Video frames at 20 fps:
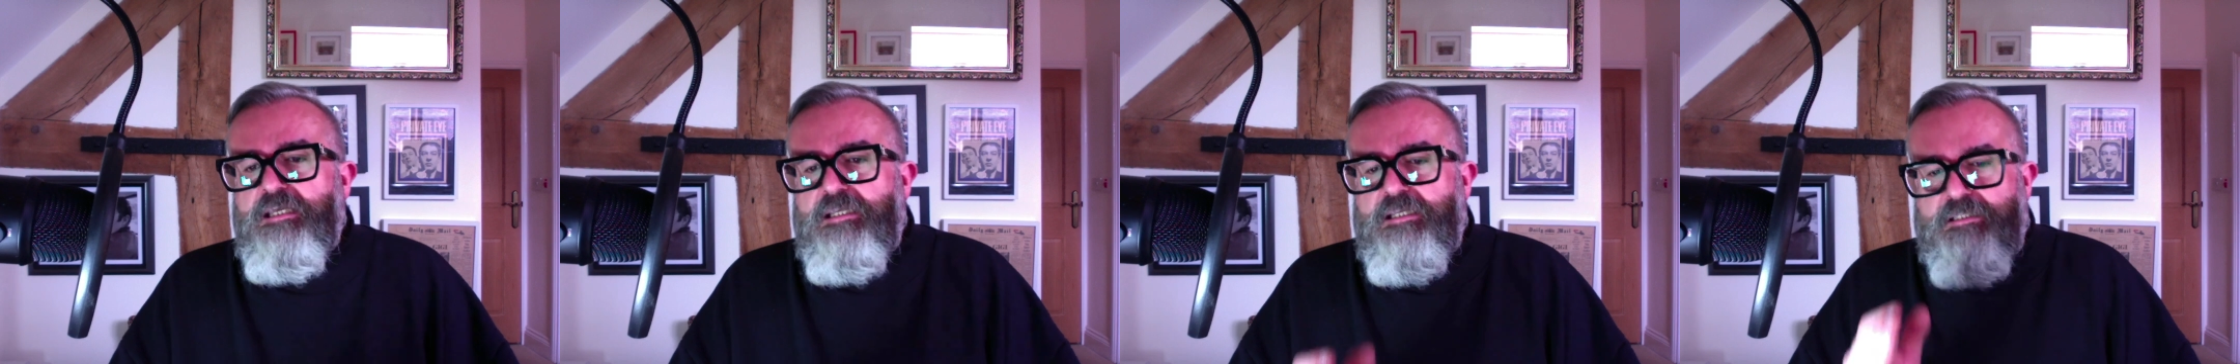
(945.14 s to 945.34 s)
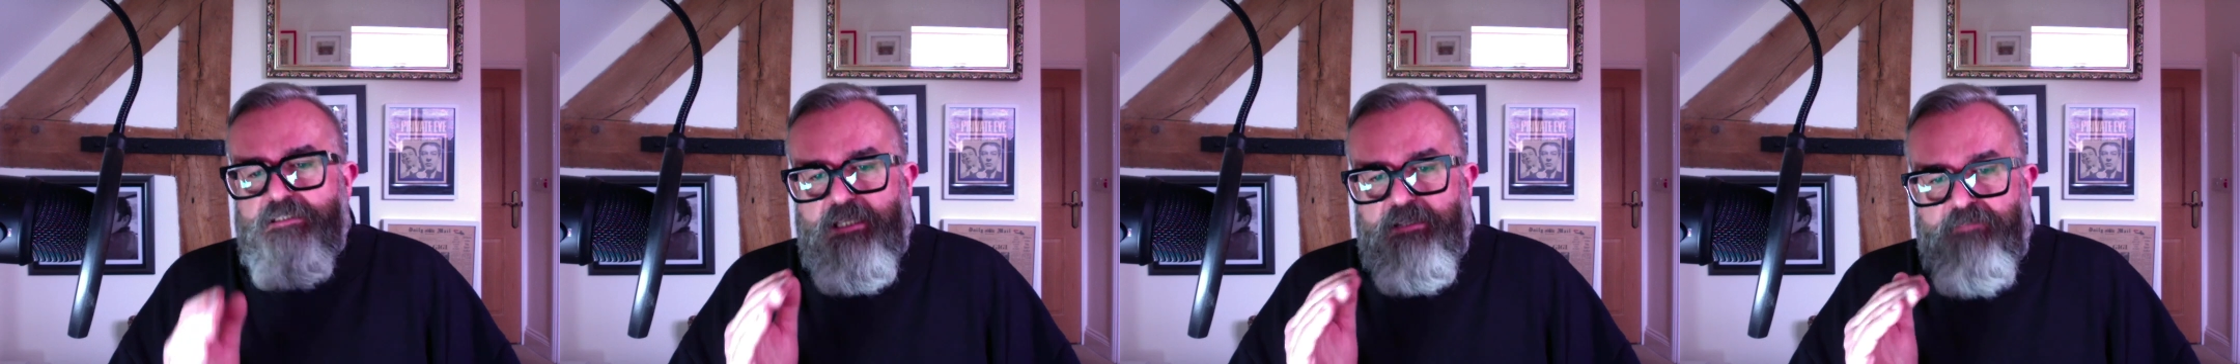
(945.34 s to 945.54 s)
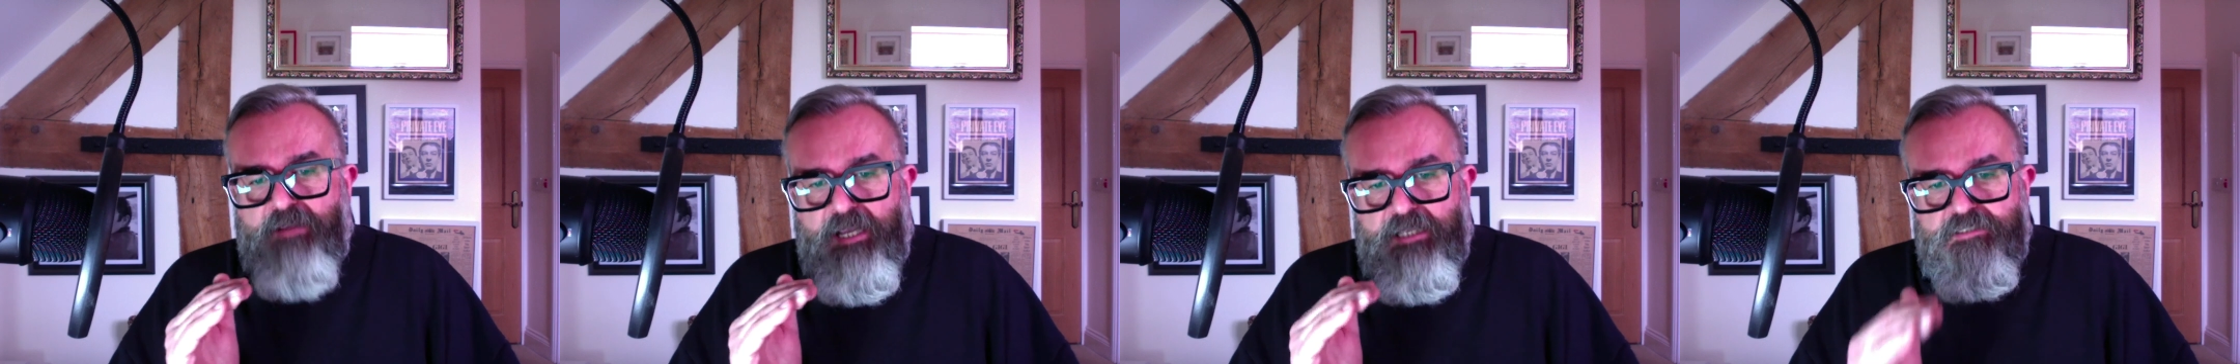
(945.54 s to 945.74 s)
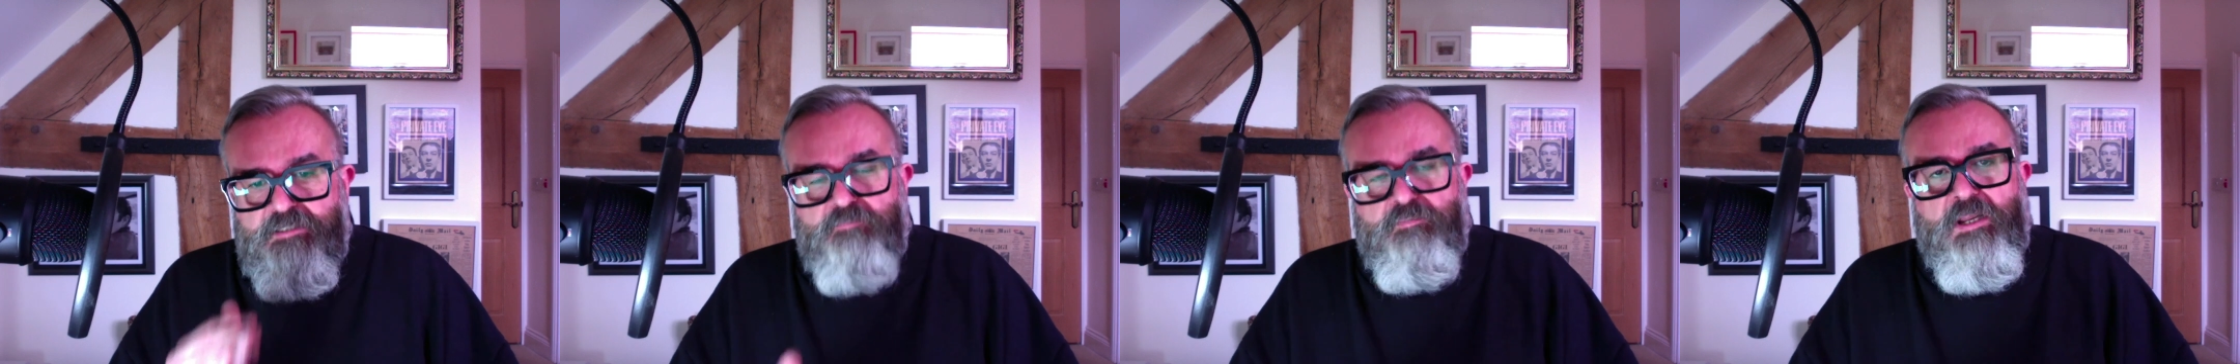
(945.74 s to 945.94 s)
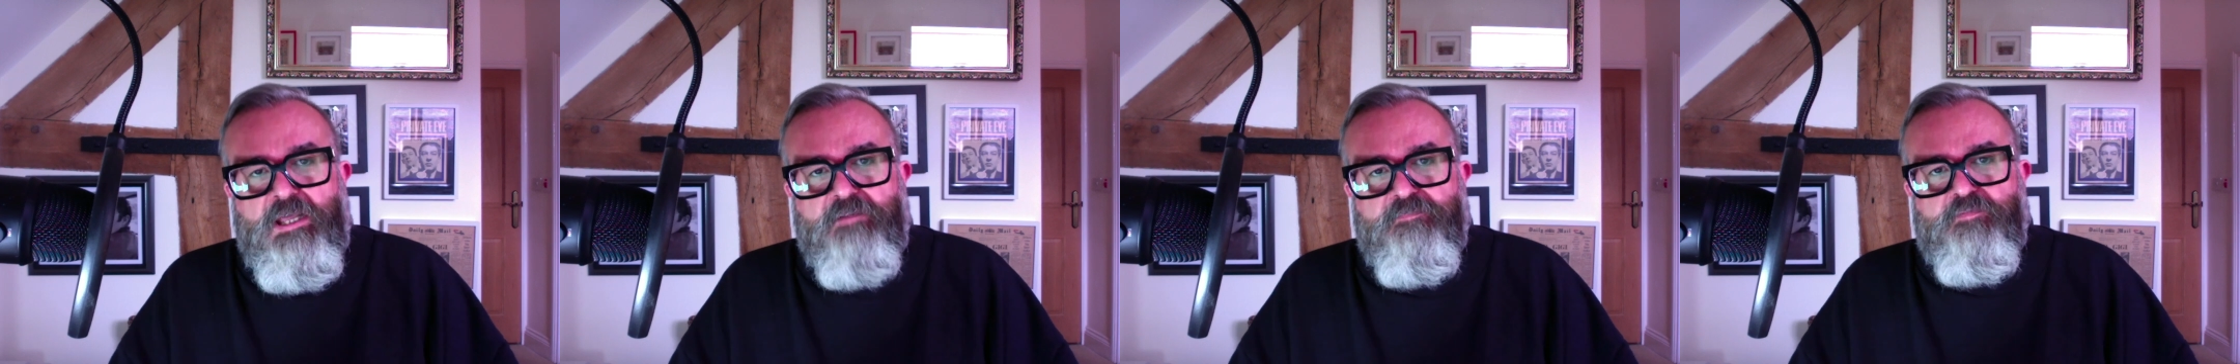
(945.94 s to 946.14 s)
They've had the
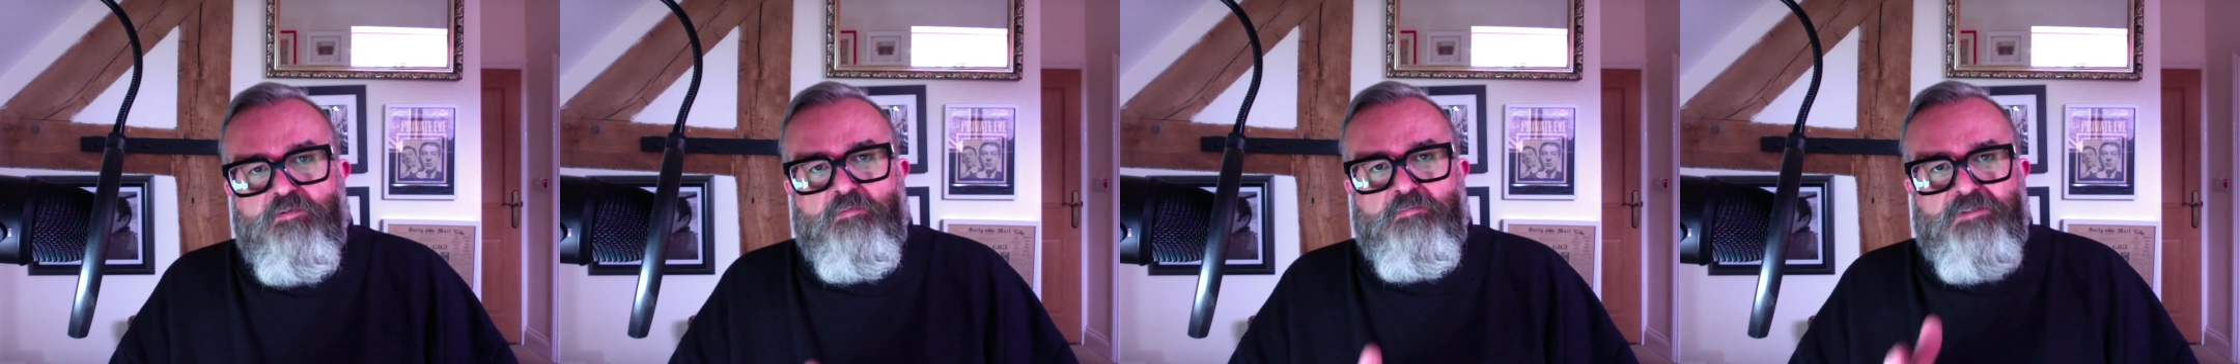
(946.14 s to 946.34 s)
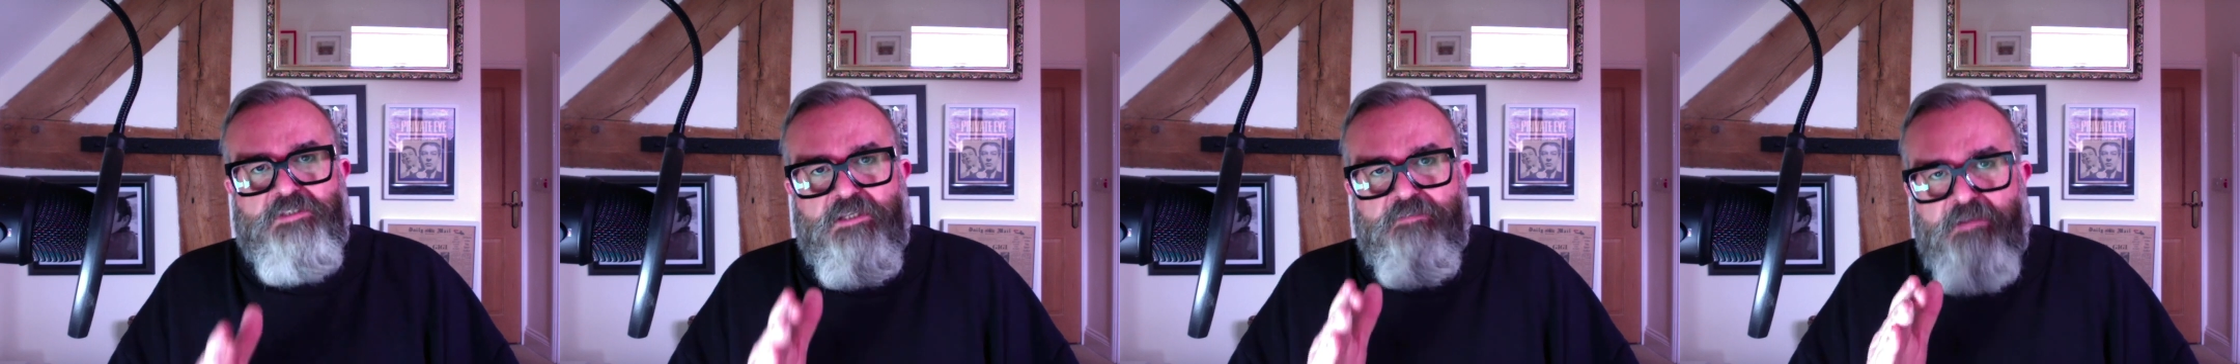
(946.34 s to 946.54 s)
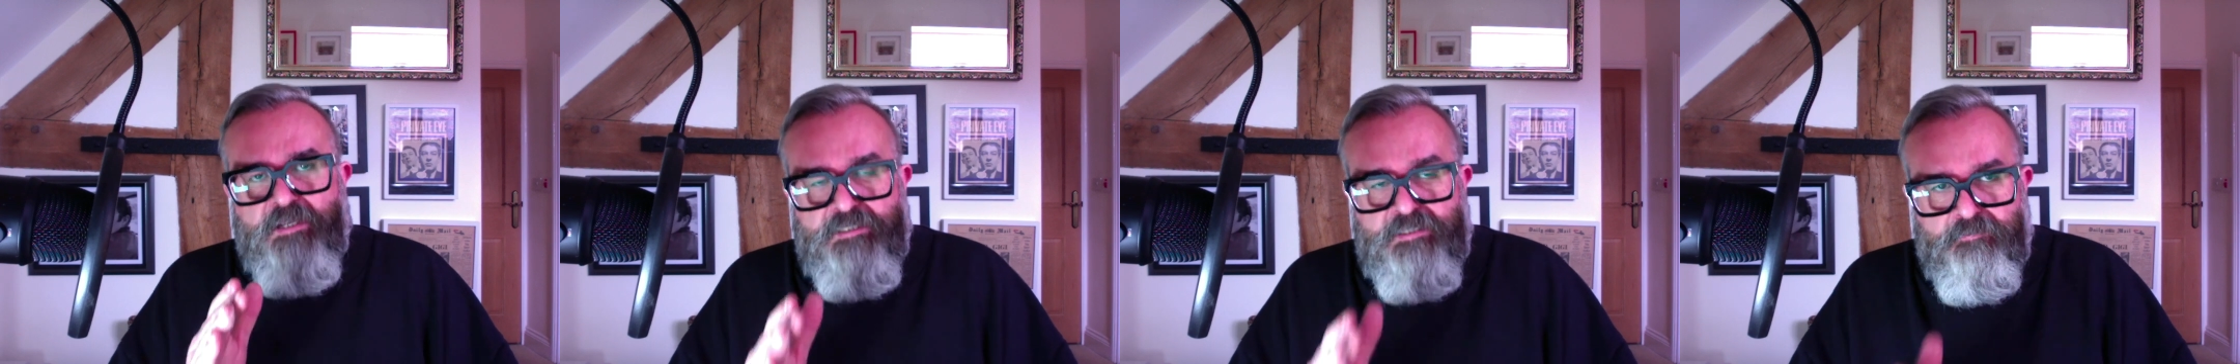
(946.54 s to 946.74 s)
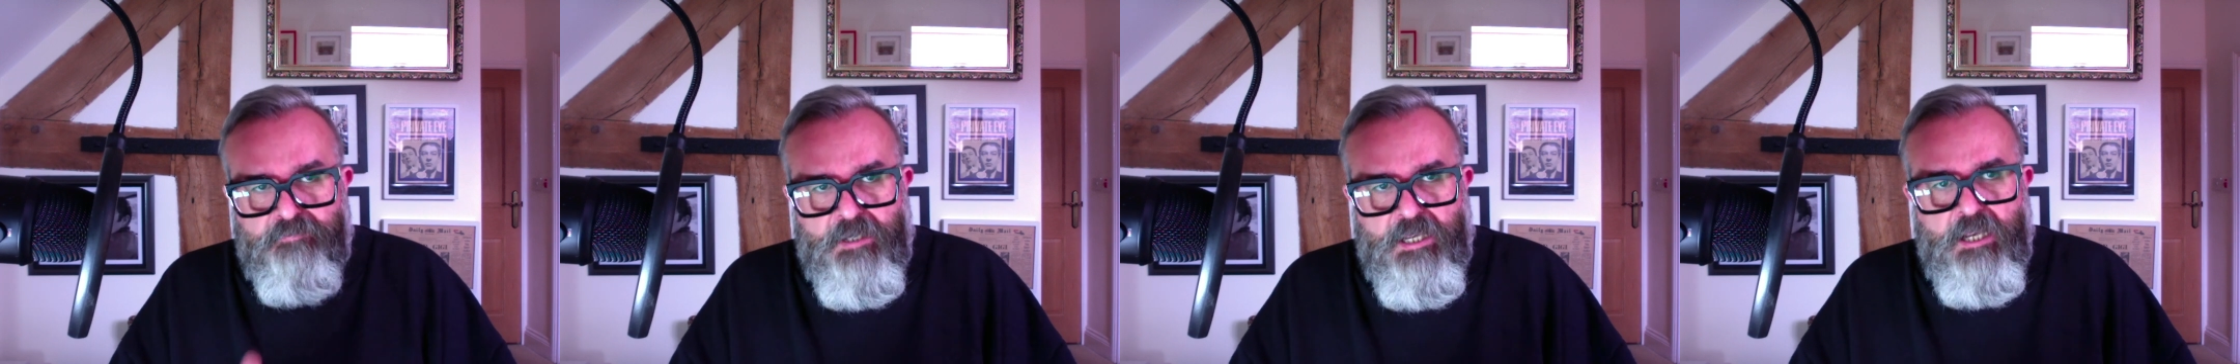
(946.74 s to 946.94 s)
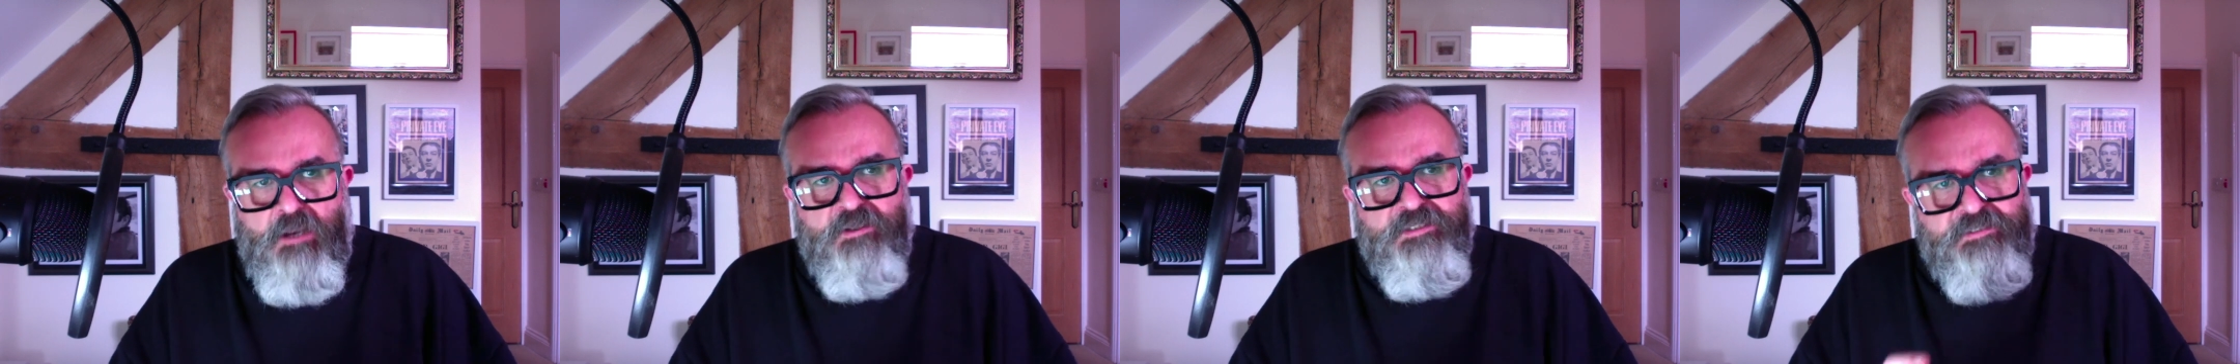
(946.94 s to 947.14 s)
platforms, they've had the power,